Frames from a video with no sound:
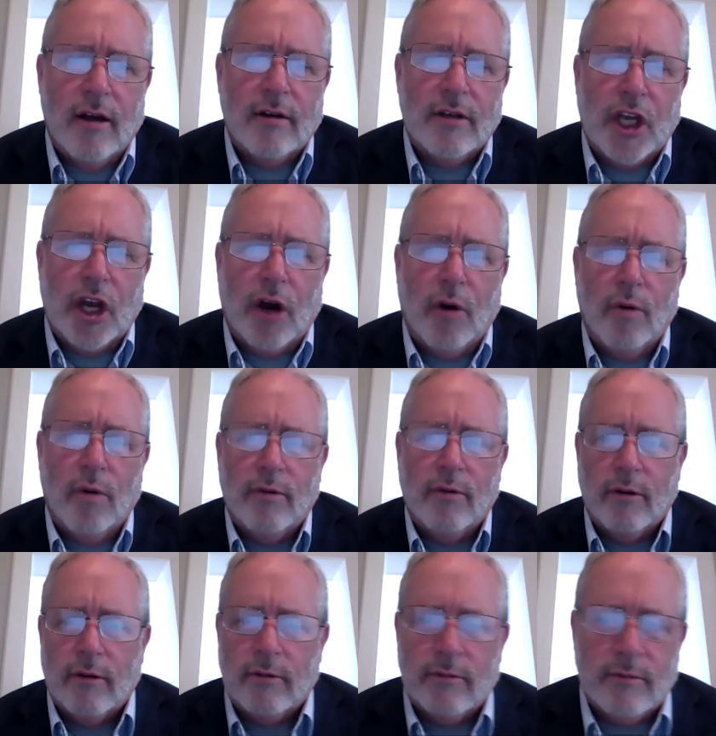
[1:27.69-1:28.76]
you know,
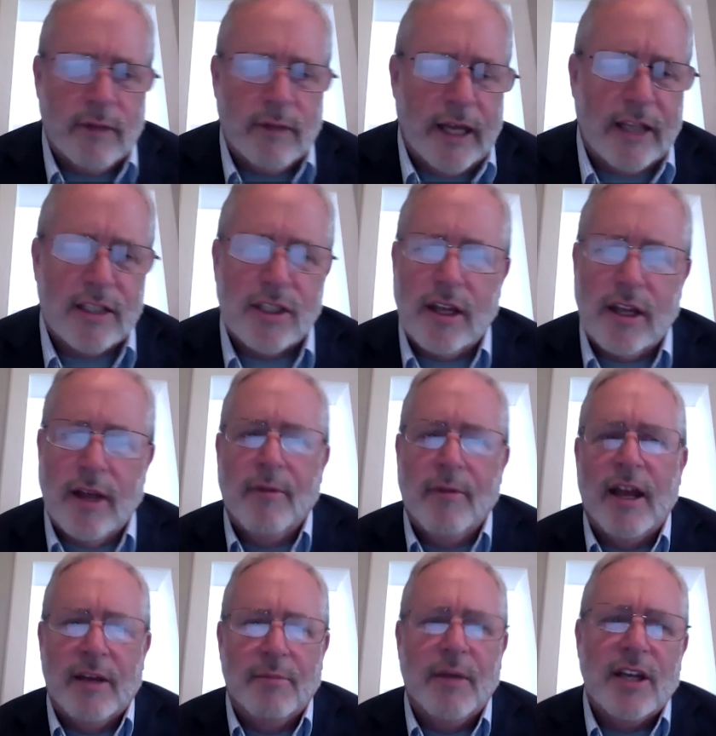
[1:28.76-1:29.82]
it's
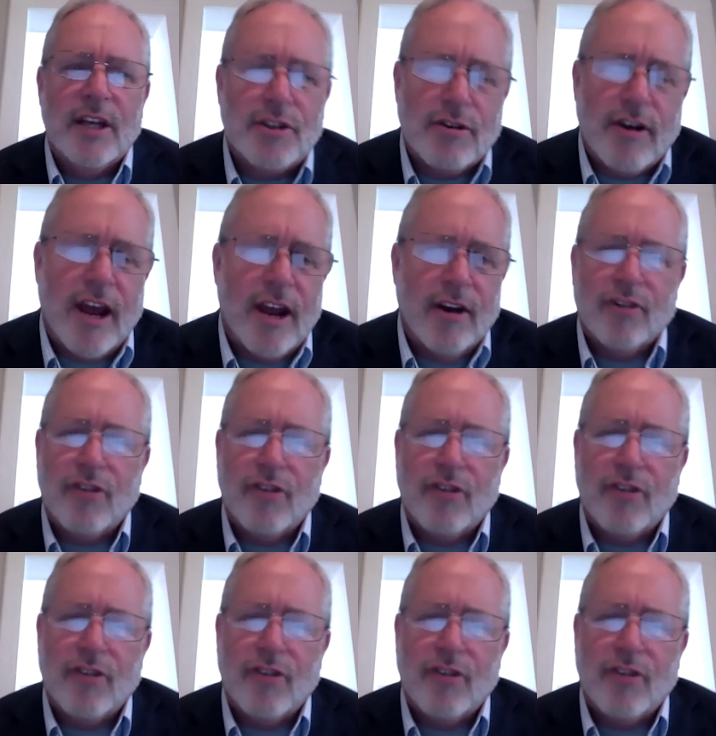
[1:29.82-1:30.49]
administrators